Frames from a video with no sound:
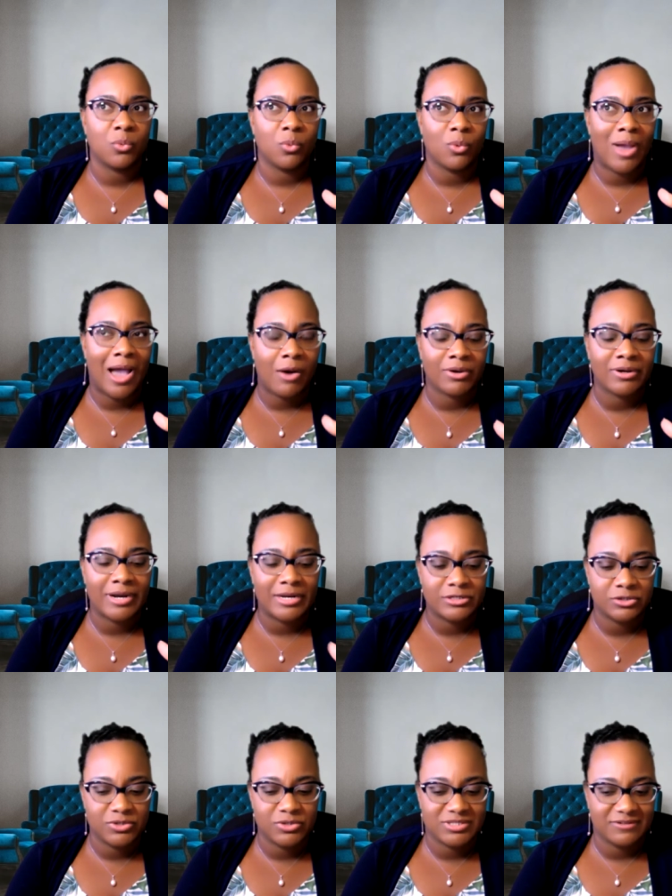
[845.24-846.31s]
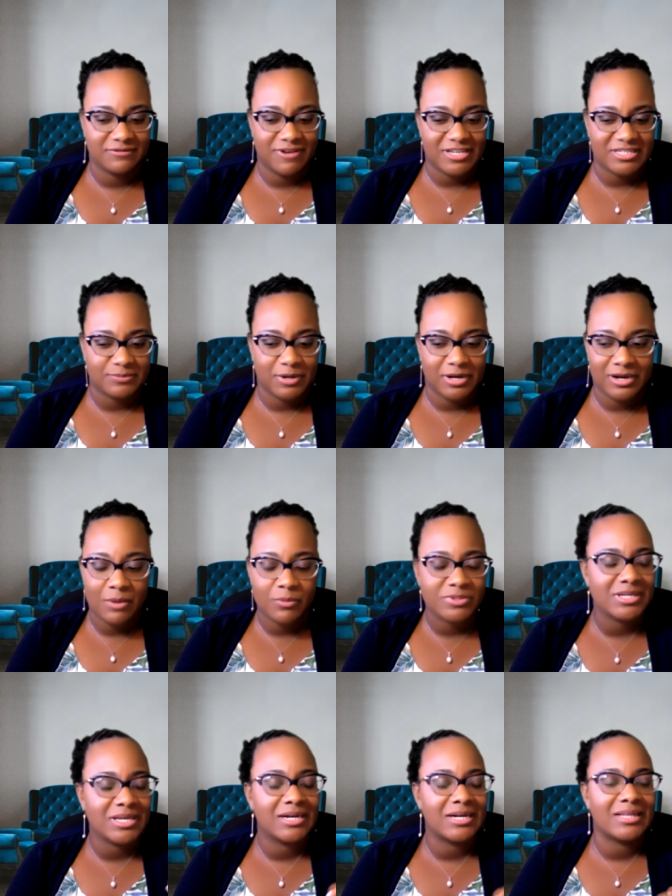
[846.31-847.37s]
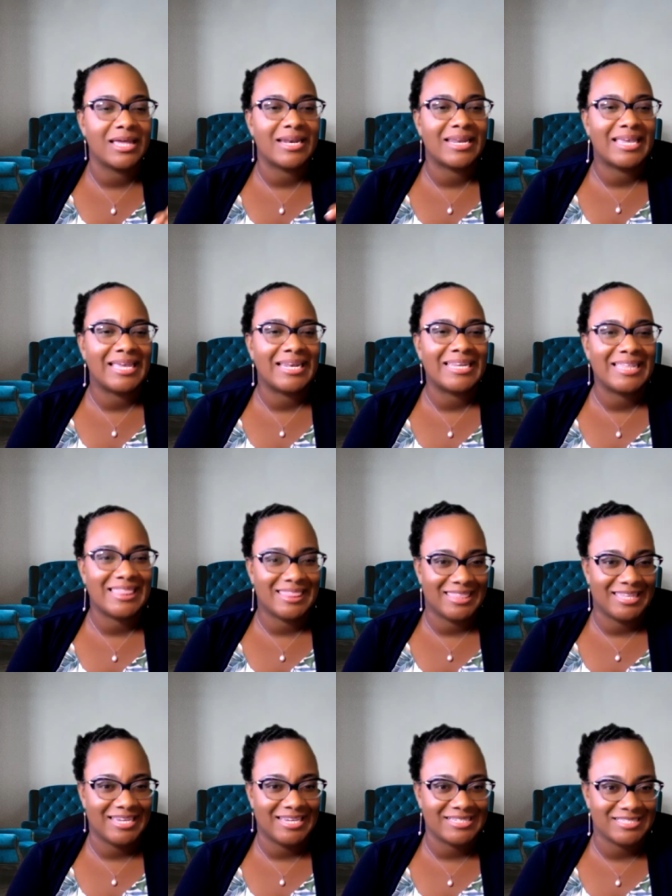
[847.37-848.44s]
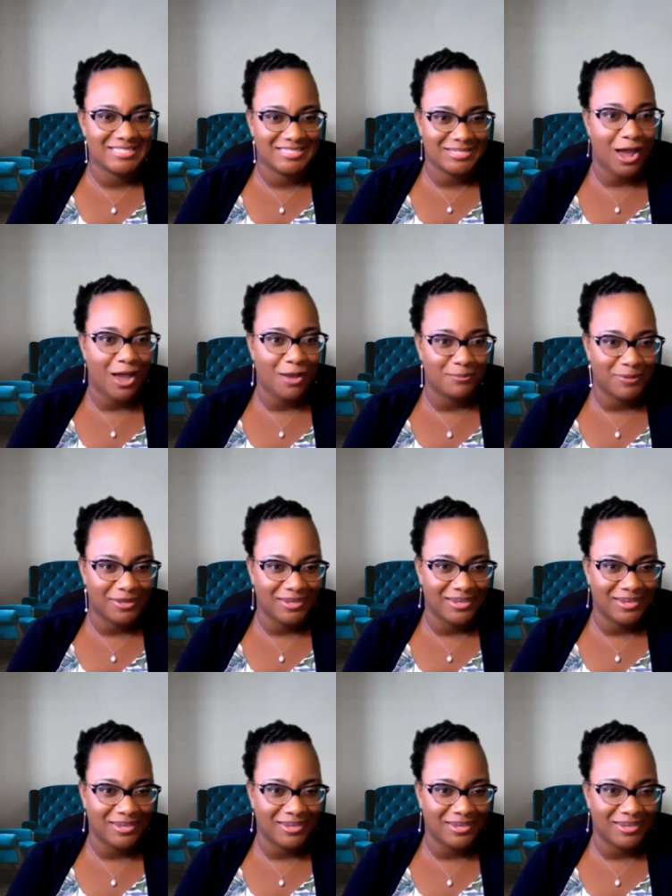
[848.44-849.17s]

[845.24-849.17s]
how can I do this investment? And I wasn't going to let anything stop me.